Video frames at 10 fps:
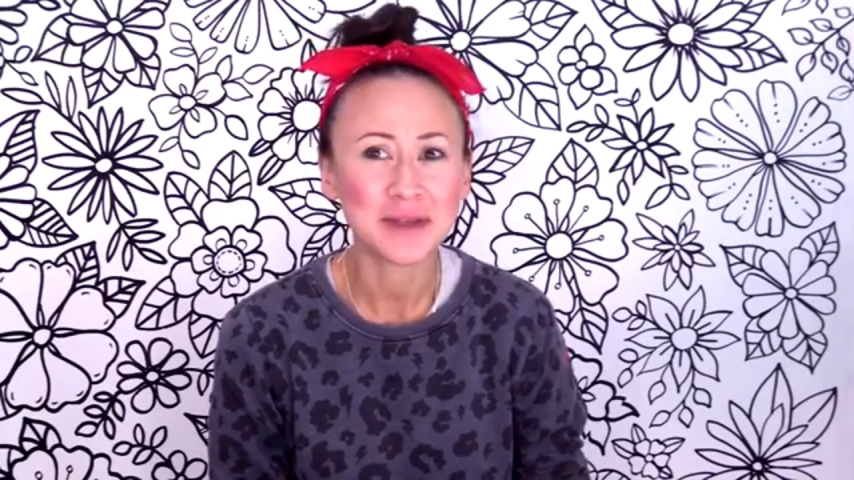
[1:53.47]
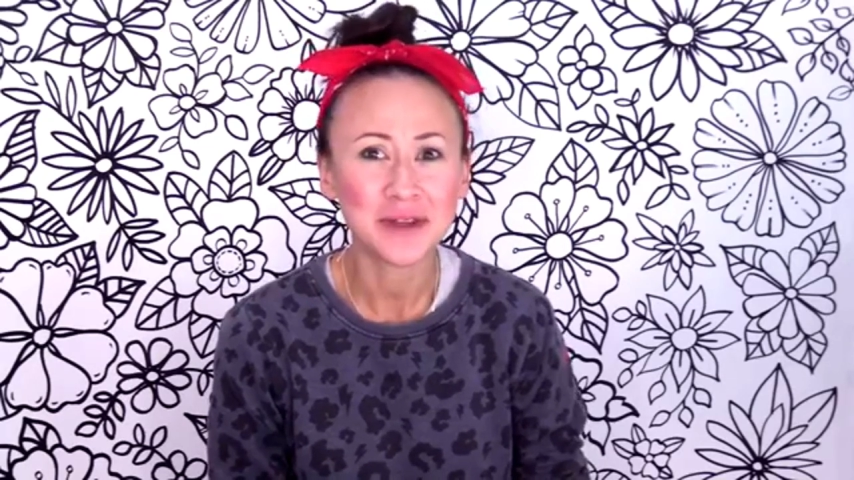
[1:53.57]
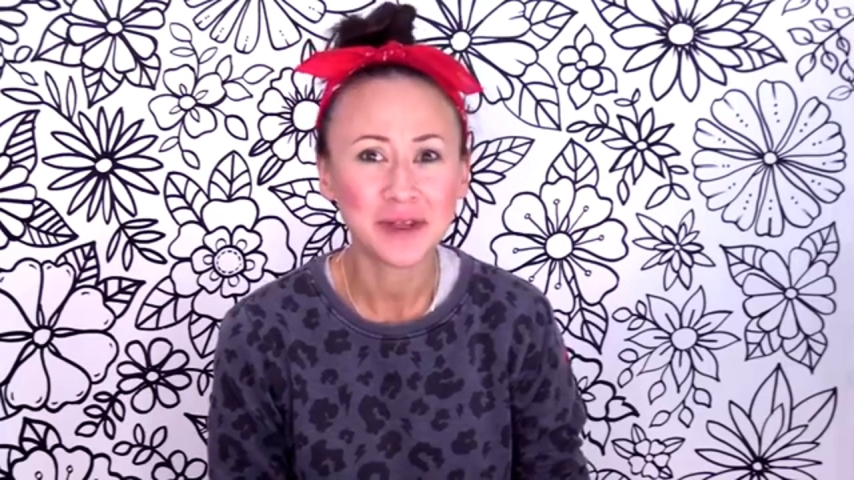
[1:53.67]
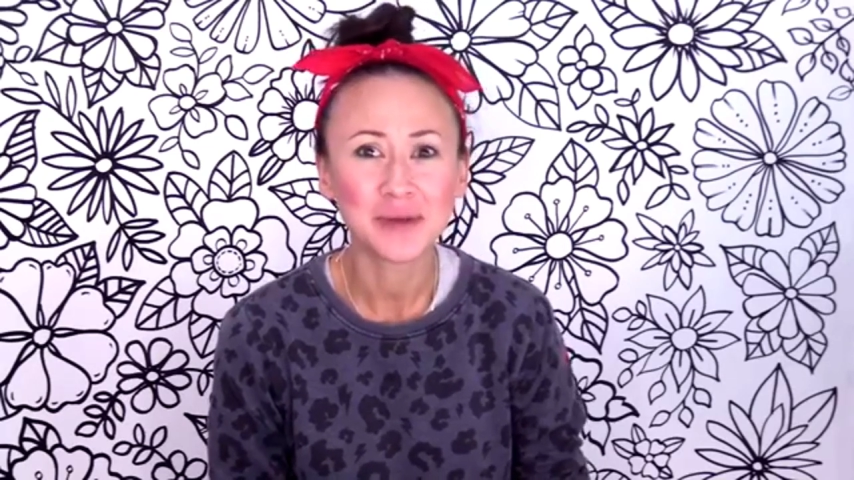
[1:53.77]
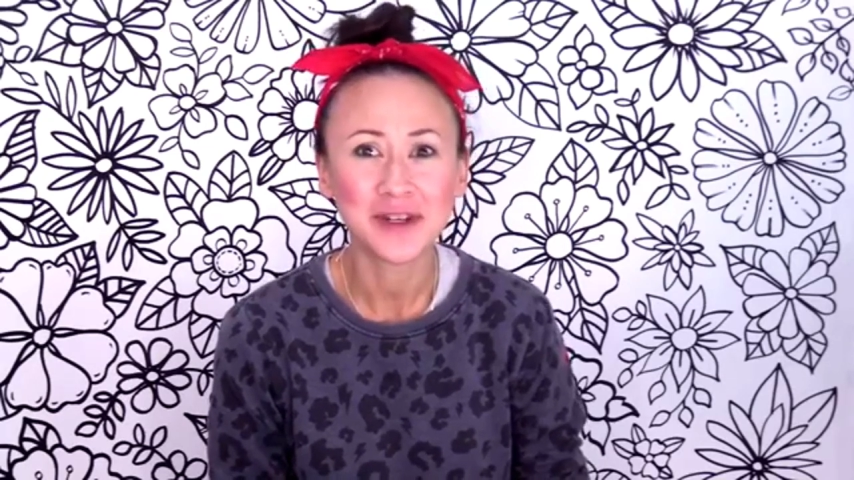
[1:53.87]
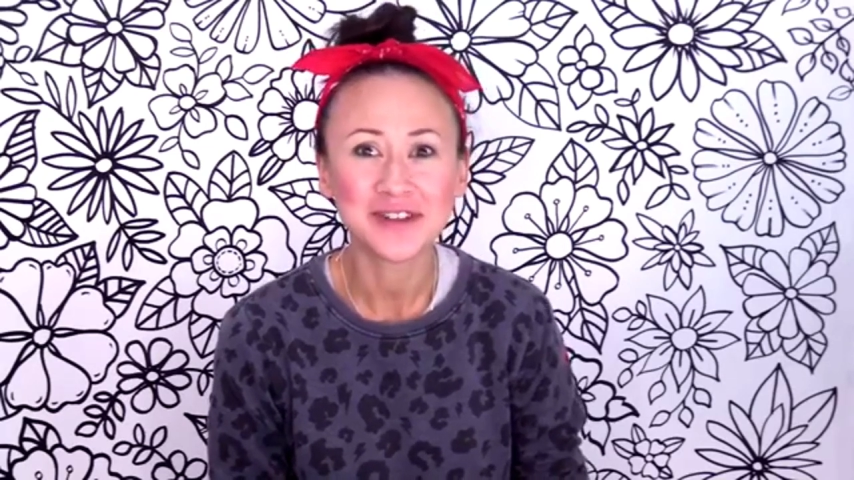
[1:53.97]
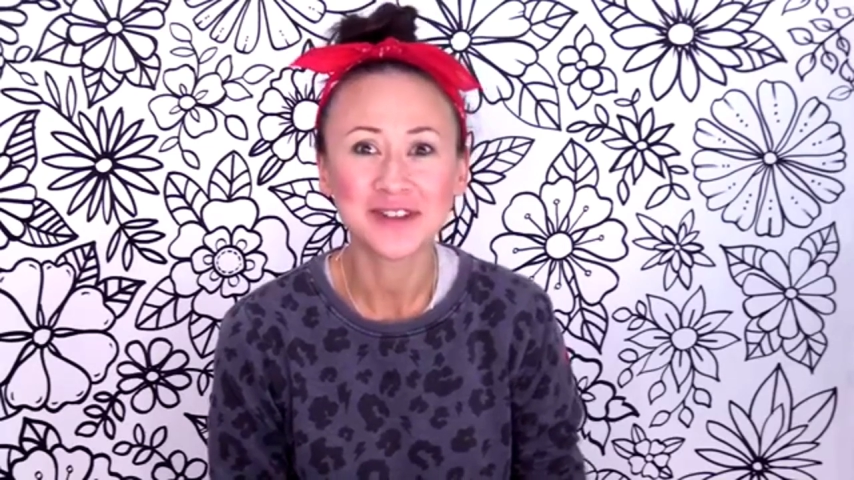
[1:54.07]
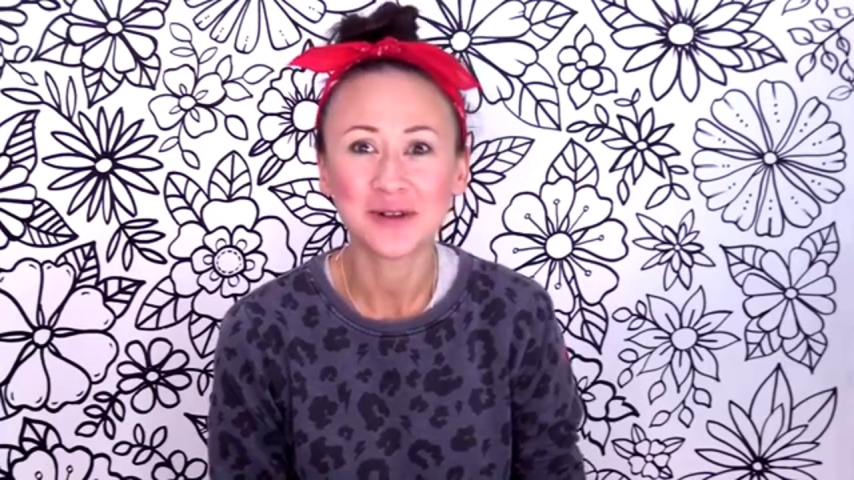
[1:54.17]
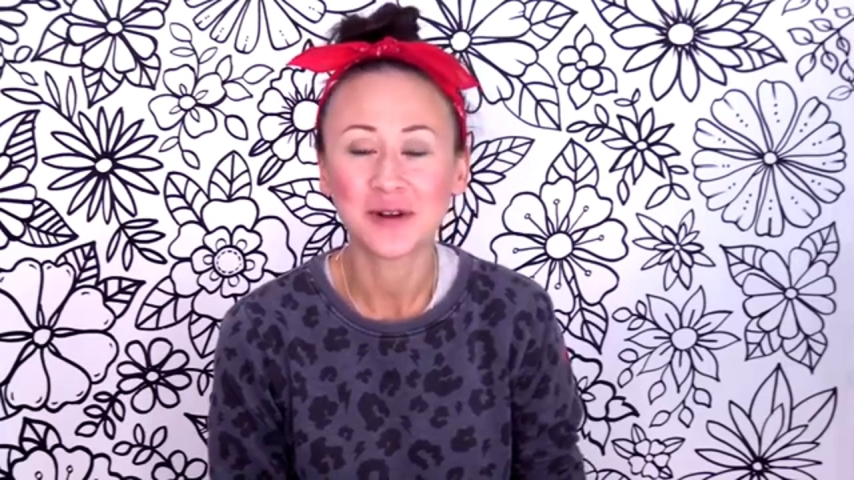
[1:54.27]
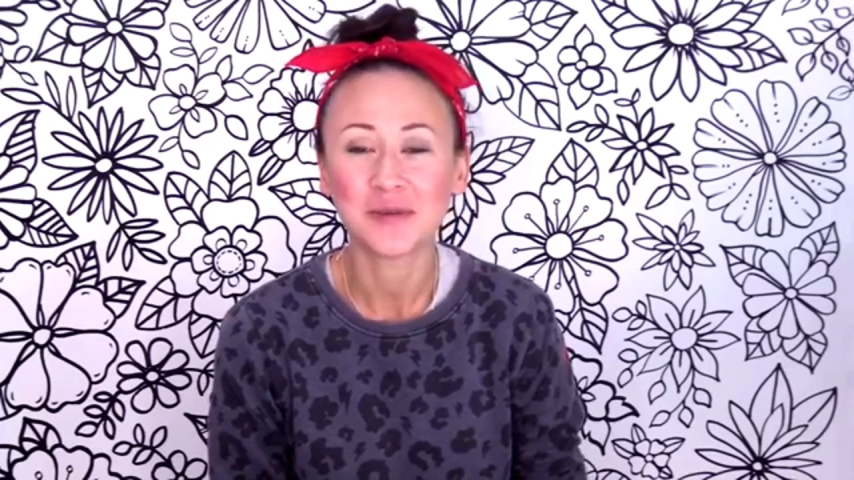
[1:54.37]
Something weird
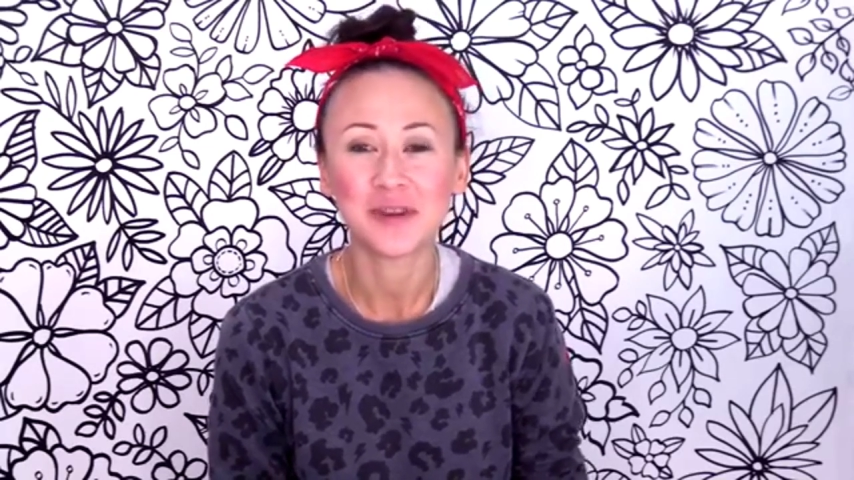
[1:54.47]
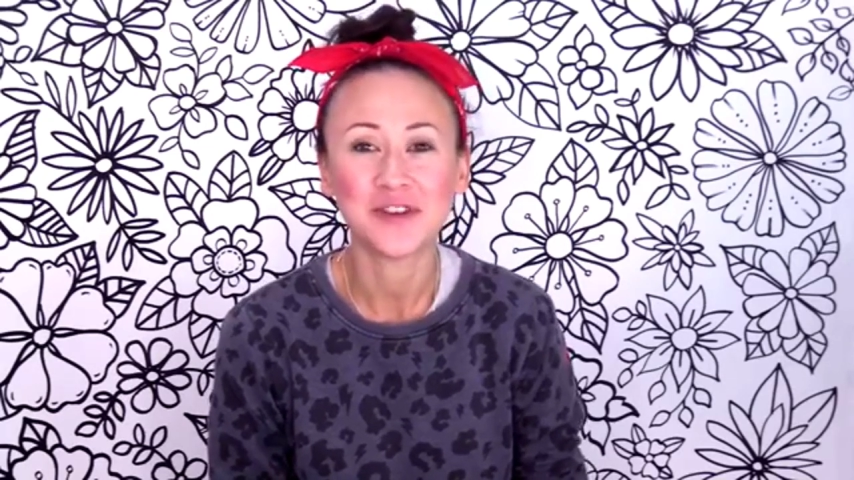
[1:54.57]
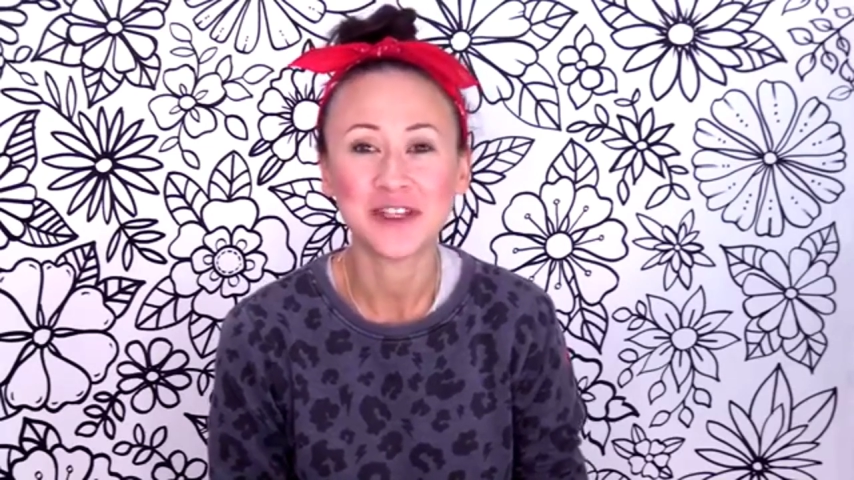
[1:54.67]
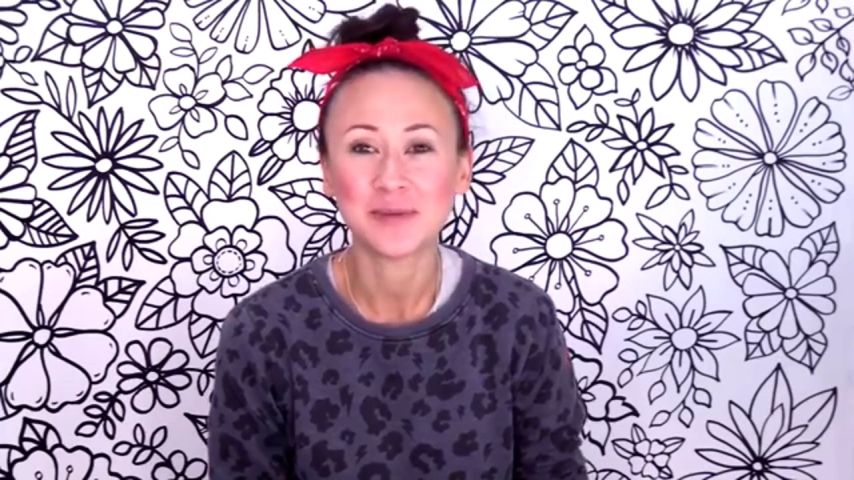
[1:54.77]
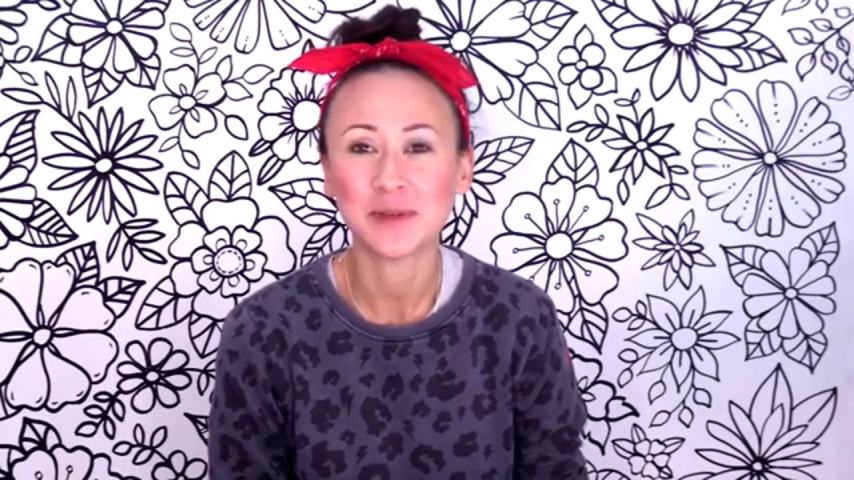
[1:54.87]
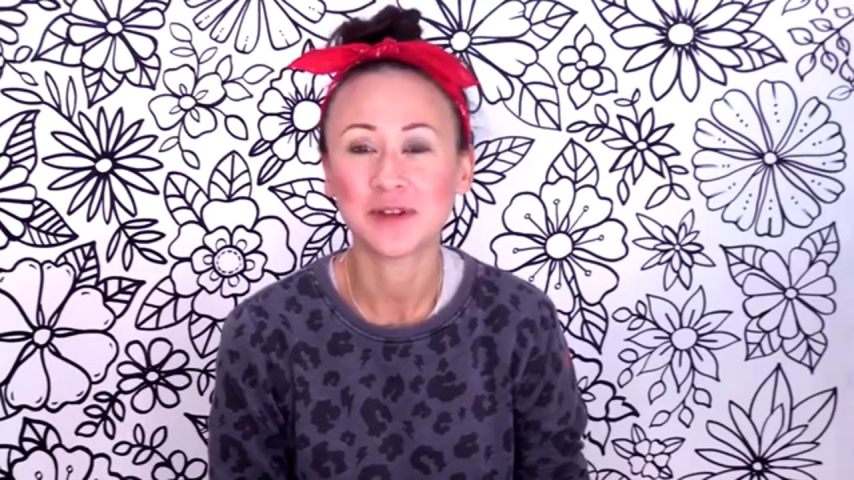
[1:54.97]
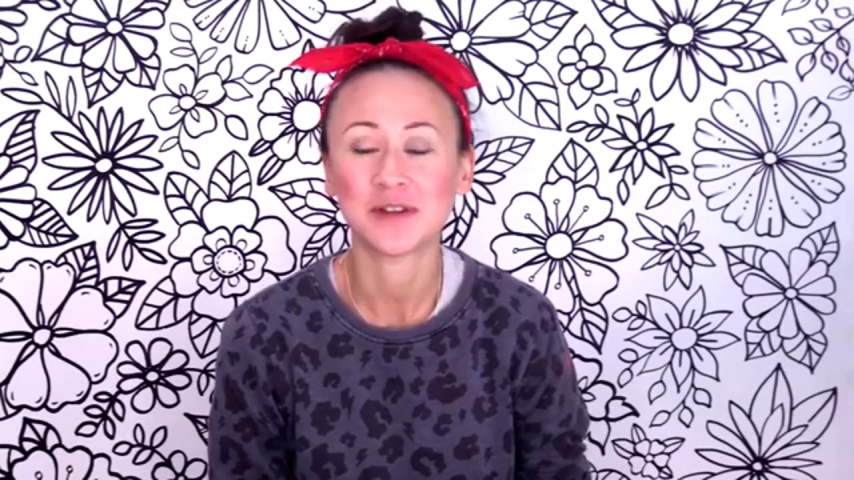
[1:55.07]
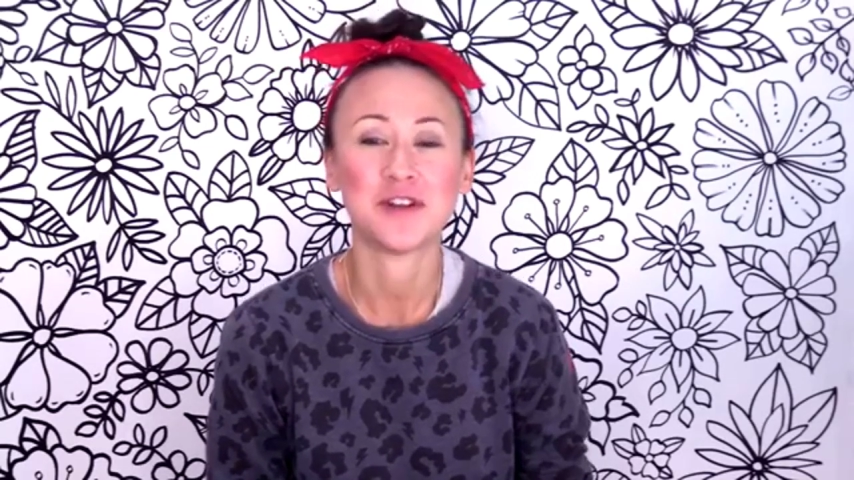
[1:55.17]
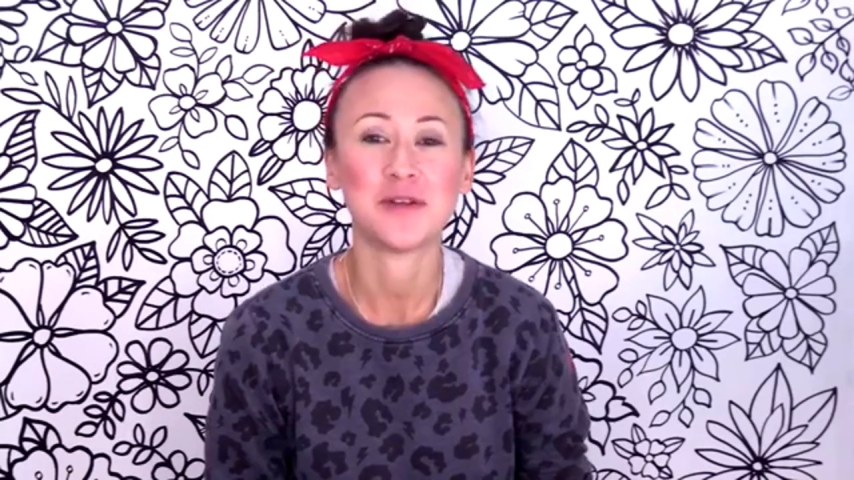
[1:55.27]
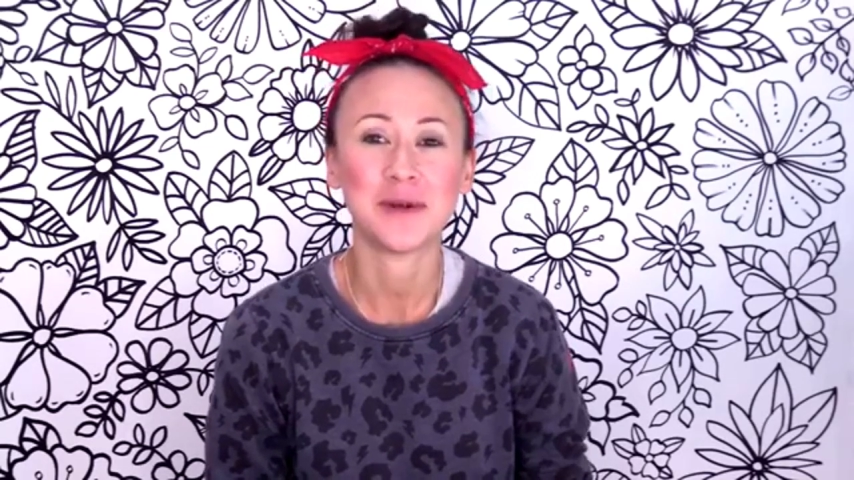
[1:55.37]
is going on with the
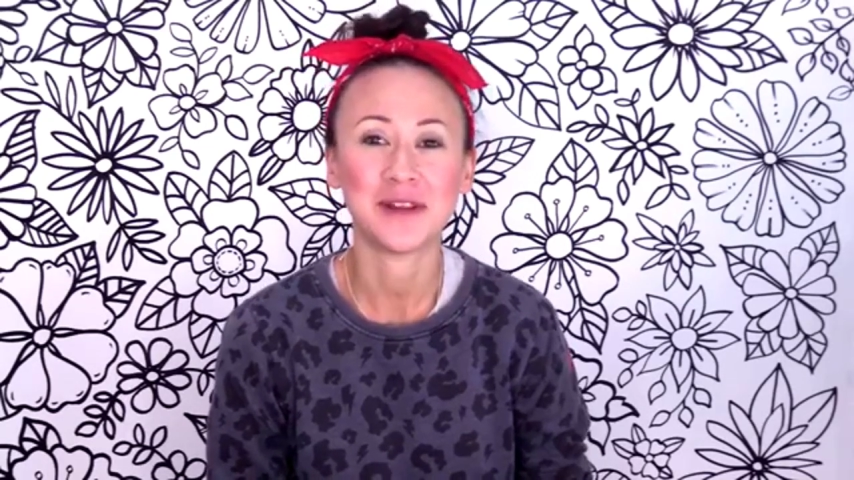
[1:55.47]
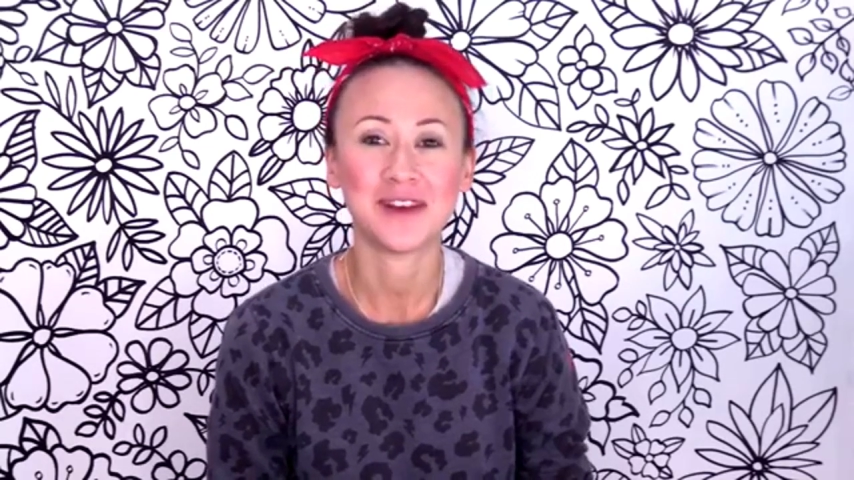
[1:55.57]
Facebook group